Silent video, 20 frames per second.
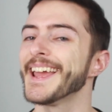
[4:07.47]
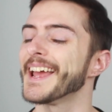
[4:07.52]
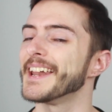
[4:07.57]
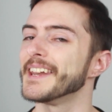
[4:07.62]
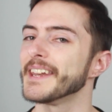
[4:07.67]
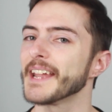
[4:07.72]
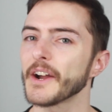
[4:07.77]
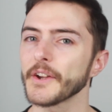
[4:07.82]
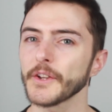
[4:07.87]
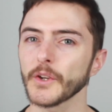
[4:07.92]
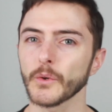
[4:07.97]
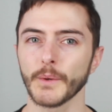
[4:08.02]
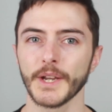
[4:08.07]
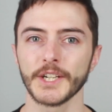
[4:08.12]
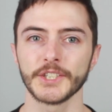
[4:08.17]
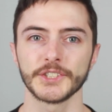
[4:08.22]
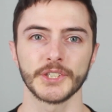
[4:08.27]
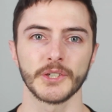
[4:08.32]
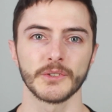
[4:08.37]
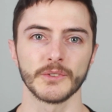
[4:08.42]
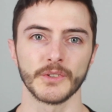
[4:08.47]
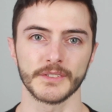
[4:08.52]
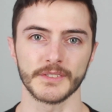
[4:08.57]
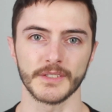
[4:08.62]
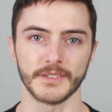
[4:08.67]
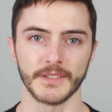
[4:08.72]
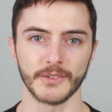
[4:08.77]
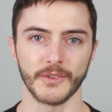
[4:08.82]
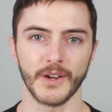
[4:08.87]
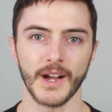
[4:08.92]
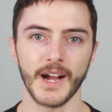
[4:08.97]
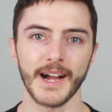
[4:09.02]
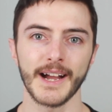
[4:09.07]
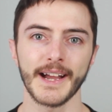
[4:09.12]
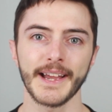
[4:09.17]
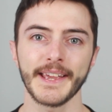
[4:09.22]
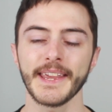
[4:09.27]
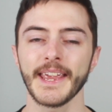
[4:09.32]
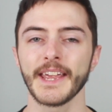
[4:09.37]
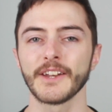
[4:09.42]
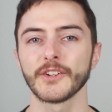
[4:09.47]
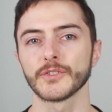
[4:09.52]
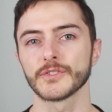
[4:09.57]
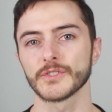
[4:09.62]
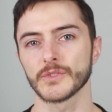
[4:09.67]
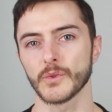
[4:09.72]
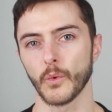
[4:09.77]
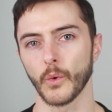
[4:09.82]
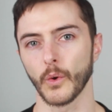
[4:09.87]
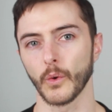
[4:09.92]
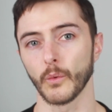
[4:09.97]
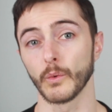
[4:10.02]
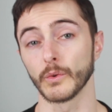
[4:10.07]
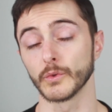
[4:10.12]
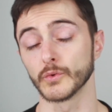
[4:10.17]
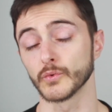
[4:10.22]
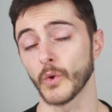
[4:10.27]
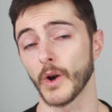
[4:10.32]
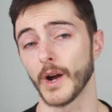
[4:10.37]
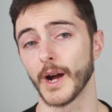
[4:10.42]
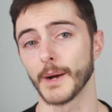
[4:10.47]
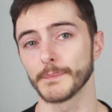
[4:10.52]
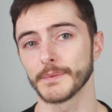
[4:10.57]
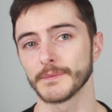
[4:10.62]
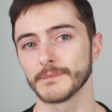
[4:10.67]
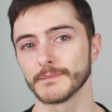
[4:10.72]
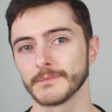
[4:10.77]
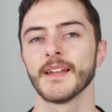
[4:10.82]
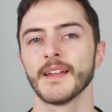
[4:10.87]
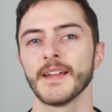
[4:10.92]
and now your ratio looks a little high and your score will drop.